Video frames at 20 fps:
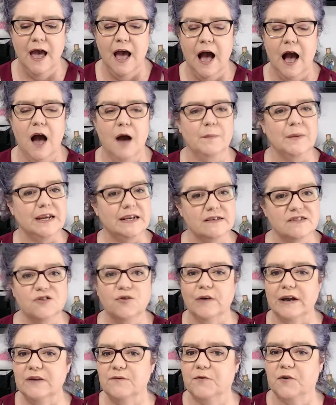Um, it is
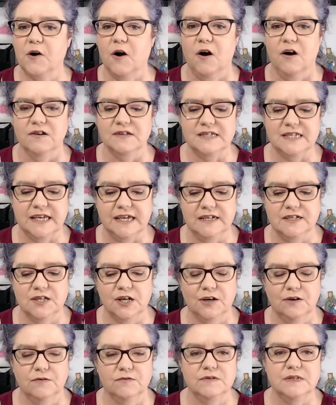great for all skin
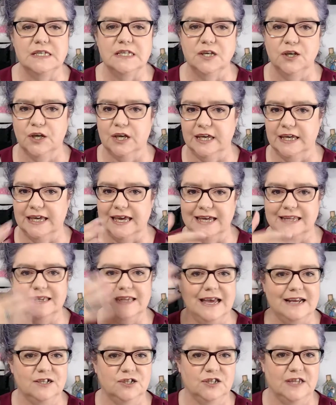tones. You can get
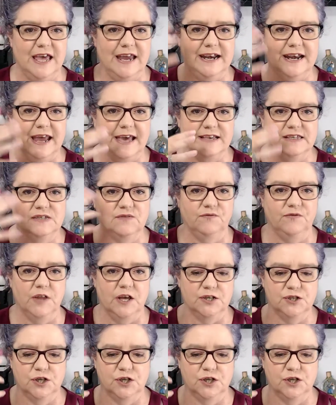that, that nice flush and